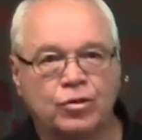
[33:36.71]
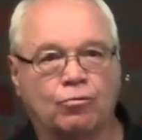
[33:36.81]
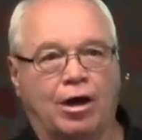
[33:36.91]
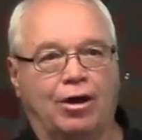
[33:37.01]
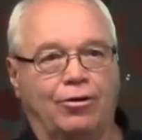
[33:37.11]

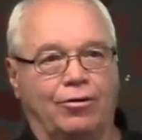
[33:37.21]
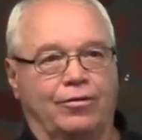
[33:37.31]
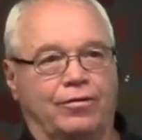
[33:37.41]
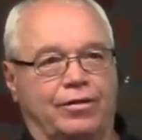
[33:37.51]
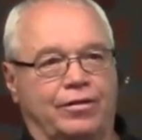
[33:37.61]
Well,
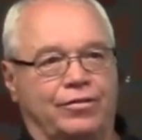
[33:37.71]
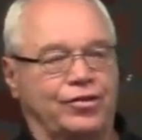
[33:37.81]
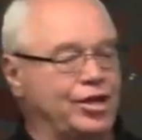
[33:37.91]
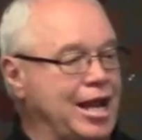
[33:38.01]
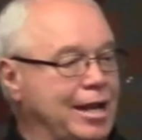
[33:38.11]

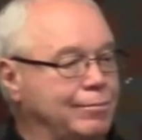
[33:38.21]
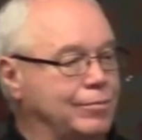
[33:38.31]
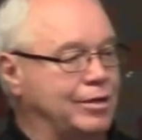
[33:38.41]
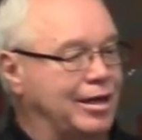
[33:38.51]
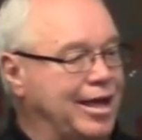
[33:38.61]
the name,
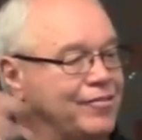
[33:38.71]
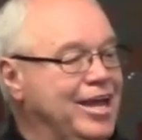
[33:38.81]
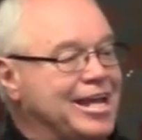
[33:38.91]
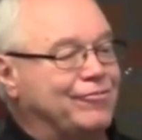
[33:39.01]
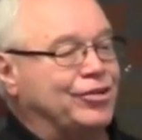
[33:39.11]
and
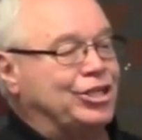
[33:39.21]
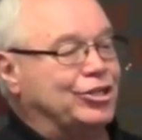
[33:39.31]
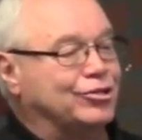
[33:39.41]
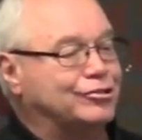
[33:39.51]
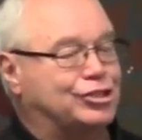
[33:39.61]
they even
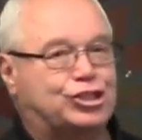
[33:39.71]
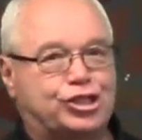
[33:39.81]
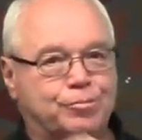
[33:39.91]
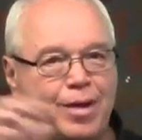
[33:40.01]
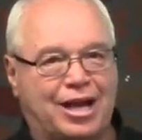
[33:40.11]
use
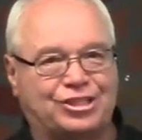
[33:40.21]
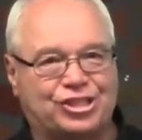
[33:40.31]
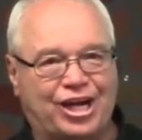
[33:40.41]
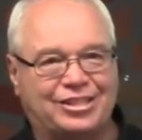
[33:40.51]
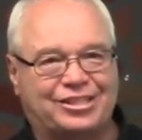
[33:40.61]
Shemesh
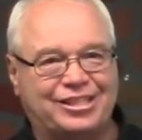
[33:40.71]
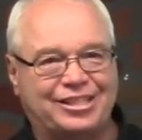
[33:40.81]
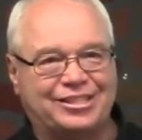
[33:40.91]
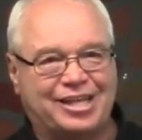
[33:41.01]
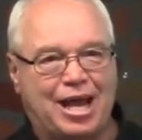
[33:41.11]
as the
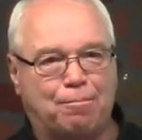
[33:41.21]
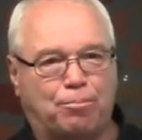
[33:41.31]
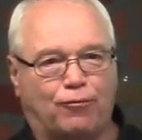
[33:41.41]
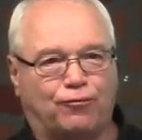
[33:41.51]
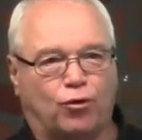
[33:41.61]

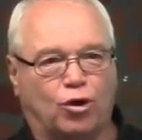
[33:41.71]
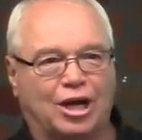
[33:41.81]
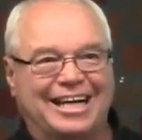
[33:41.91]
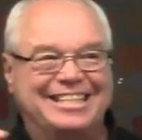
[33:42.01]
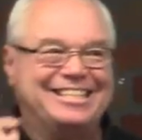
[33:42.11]
example
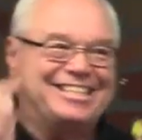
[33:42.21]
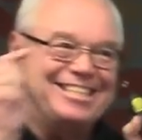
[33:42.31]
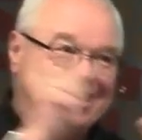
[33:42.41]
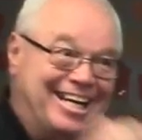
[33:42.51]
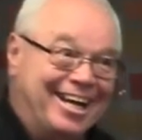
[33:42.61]
for
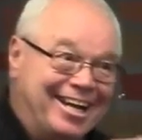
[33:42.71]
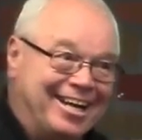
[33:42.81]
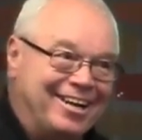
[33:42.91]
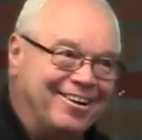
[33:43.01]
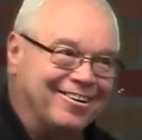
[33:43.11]

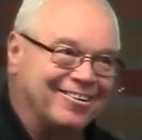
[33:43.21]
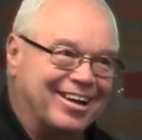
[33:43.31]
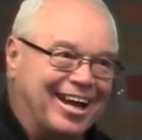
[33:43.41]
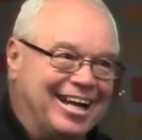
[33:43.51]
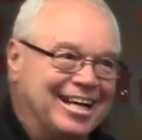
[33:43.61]
Shin,
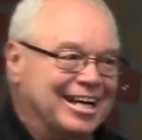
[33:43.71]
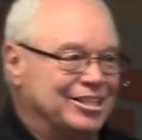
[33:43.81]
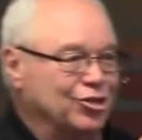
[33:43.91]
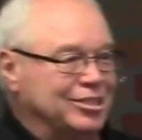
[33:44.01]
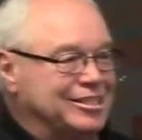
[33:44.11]
okay?
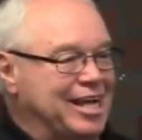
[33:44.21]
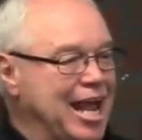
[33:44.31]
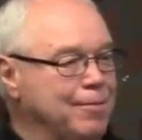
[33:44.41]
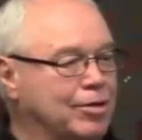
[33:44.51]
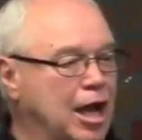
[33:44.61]
So his
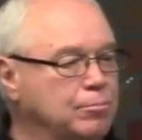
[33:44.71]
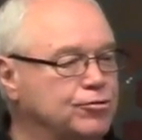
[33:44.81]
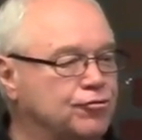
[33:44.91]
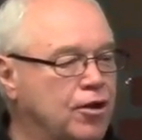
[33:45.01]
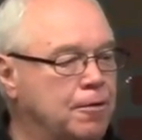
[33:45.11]
name comes
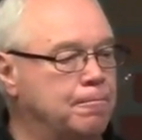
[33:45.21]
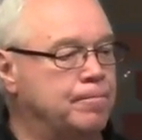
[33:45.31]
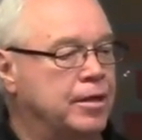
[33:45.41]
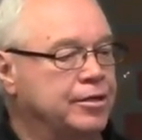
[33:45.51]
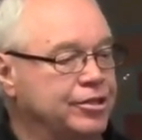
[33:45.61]

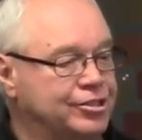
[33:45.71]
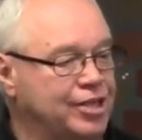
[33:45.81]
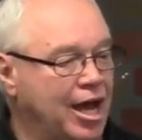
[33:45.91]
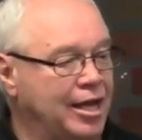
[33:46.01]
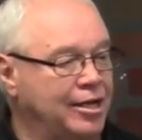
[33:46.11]
from the
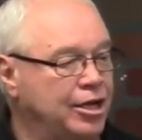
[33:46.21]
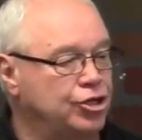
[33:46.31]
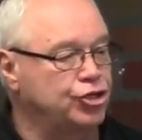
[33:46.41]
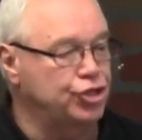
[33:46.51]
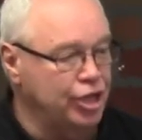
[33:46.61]
sun,
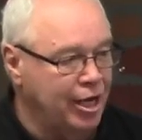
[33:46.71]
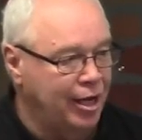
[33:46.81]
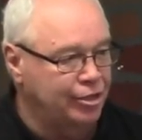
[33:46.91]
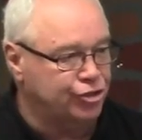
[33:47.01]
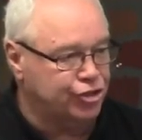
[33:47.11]

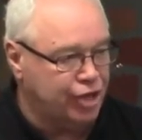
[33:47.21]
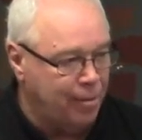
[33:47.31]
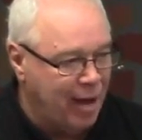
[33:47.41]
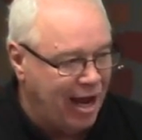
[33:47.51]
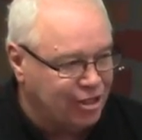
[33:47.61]

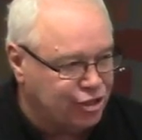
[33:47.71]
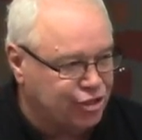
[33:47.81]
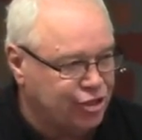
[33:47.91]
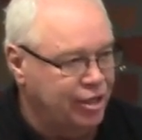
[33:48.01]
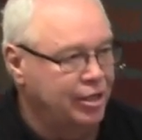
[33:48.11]

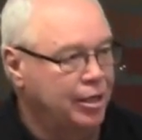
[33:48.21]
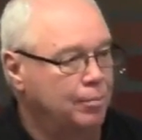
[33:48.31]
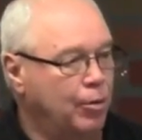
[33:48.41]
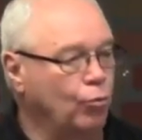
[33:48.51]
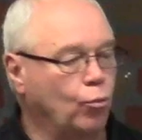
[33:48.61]
Shemesh.
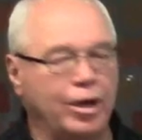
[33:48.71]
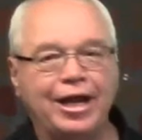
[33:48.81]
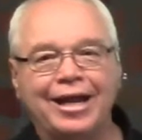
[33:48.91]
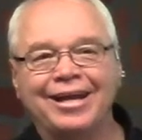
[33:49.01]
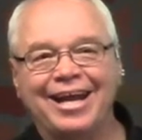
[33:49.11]
But
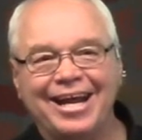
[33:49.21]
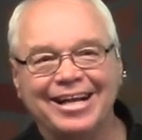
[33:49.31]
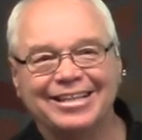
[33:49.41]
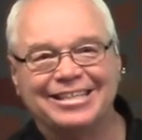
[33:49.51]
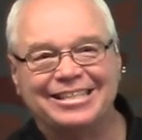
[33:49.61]
we in
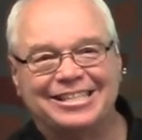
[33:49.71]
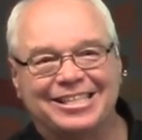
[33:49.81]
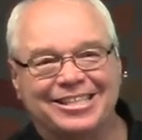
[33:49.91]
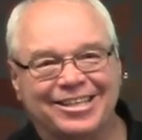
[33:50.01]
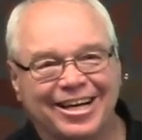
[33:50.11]
English
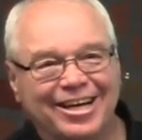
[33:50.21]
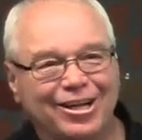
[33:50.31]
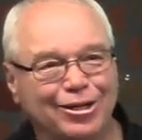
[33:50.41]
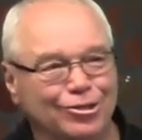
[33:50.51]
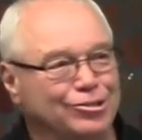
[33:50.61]

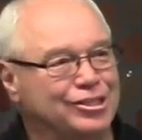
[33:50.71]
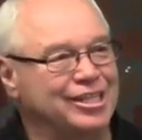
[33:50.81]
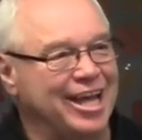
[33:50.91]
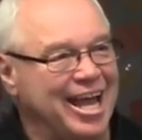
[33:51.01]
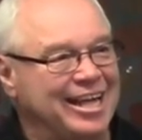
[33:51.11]
lose
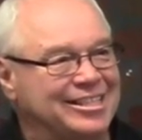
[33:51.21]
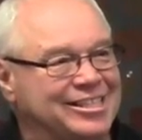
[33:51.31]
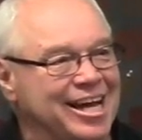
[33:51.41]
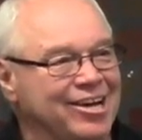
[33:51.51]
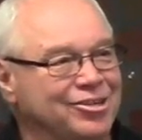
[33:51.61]
the H
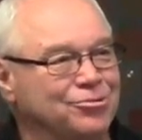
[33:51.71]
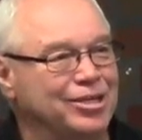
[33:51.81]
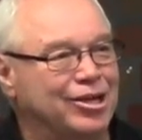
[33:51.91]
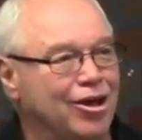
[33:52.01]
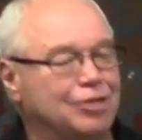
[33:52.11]
sound and
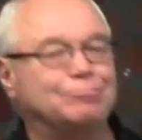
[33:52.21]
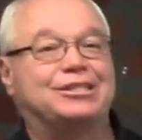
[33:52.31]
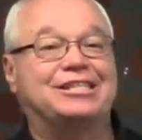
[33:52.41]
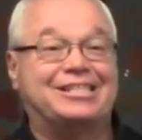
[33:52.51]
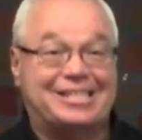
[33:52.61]
we call him
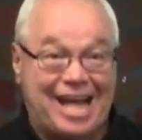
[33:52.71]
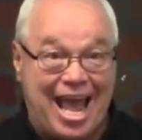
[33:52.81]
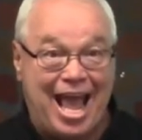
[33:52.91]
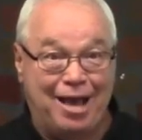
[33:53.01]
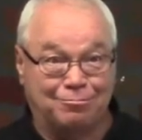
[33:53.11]

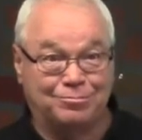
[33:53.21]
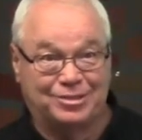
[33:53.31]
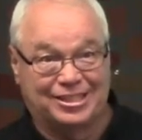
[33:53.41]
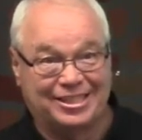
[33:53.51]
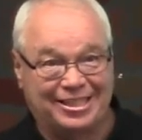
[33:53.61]

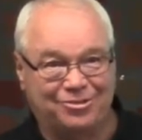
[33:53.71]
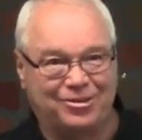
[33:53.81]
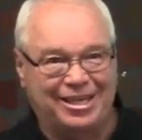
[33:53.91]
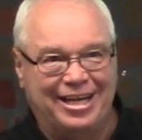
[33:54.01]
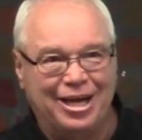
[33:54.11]
Samson.
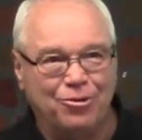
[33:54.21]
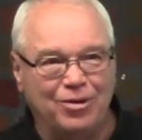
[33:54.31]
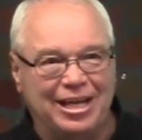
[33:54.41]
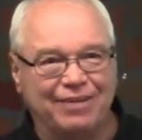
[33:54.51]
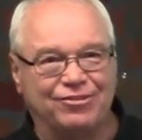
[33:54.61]
We
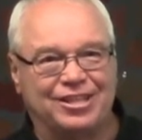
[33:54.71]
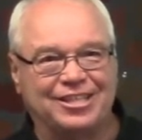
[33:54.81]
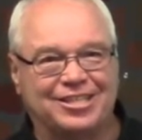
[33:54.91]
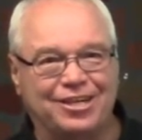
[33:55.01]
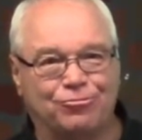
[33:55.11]
give it
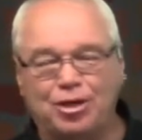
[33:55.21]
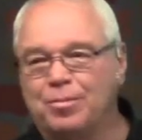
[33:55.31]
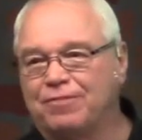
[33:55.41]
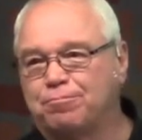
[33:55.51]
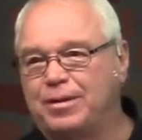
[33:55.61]
the sin. We
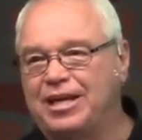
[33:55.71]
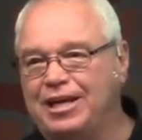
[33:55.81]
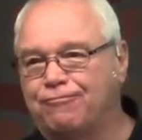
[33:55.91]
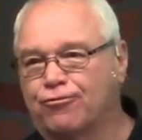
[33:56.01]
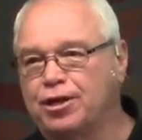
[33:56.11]
must be
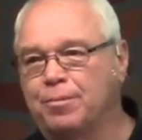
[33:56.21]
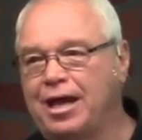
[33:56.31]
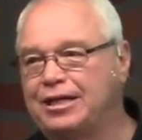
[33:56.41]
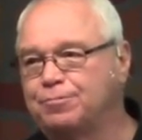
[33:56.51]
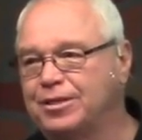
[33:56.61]

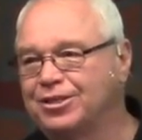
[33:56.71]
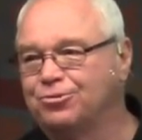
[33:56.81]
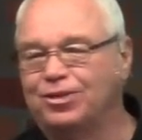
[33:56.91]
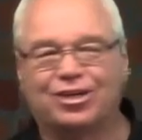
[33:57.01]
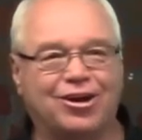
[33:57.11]
Ephraimites because
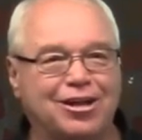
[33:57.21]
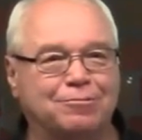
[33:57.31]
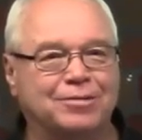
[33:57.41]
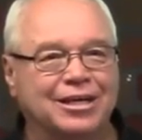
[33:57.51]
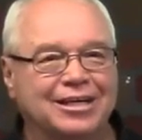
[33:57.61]
we
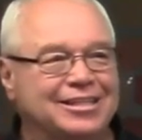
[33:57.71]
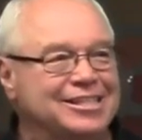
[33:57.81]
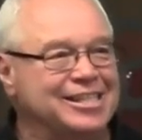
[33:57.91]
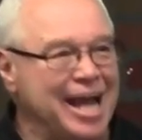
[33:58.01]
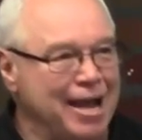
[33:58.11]
call him
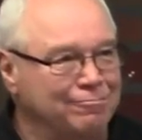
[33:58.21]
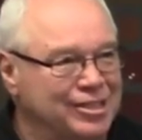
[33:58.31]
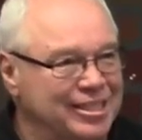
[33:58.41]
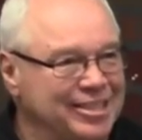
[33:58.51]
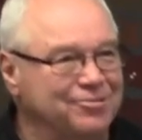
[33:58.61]

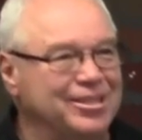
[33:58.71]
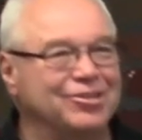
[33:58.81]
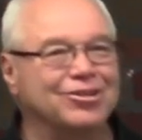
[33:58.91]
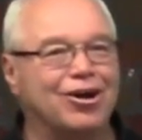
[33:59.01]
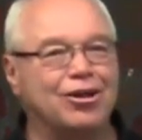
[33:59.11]
Samson and we
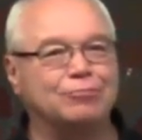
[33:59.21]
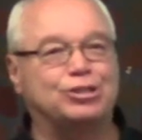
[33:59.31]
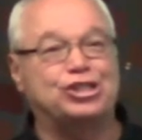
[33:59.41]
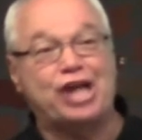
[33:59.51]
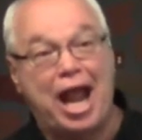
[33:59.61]
don't call him
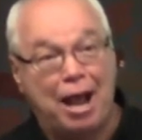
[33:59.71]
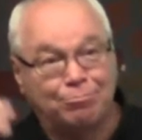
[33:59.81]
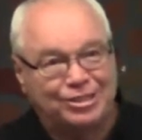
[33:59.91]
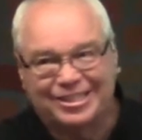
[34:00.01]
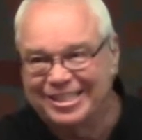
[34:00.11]

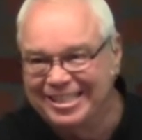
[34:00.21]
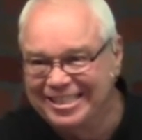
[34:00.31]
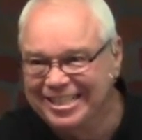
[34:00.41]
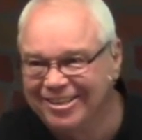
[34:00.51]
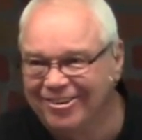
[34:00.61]

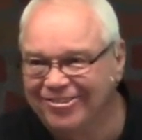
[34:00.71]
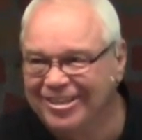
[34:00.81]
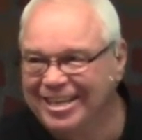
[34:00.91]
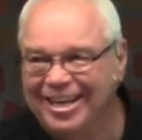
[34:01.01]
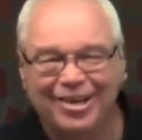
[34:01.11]
Shamson. You know,
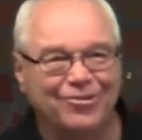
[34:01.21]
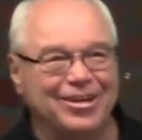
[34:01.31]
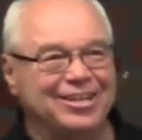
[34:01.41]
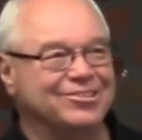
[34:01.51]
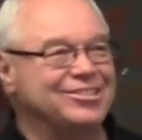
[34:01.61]

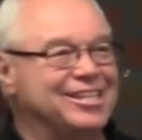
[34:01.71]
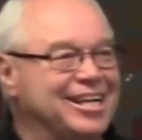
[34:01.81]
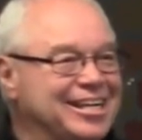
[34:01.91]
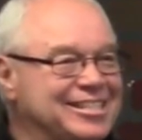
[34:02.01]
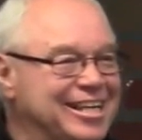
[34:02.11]
we lose
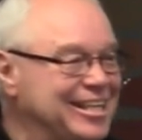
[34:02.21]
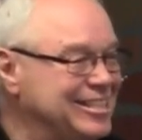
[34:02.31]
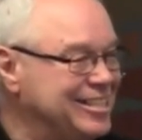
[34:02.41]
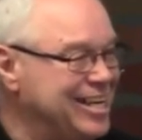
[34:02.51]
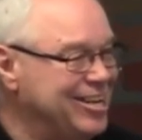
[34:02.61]
the SH
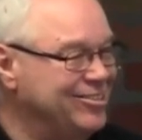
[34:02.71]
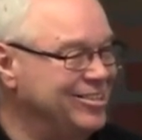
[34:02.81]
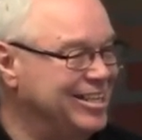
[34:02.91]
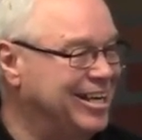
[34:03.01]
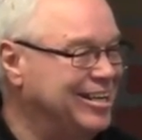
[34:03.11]

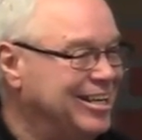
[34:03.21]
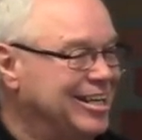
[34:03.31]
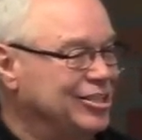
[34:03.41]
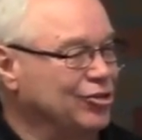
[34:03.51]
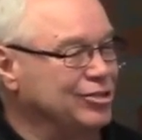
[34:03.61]
sound there.
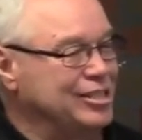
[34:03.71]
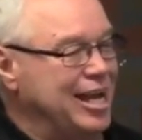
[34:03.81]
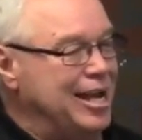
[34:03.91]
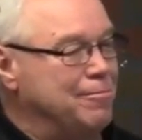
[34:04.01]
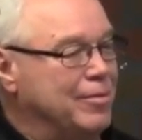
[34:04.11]
So his
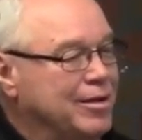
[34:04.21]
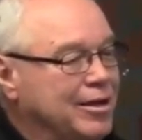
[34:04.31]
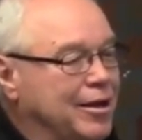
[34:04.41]
name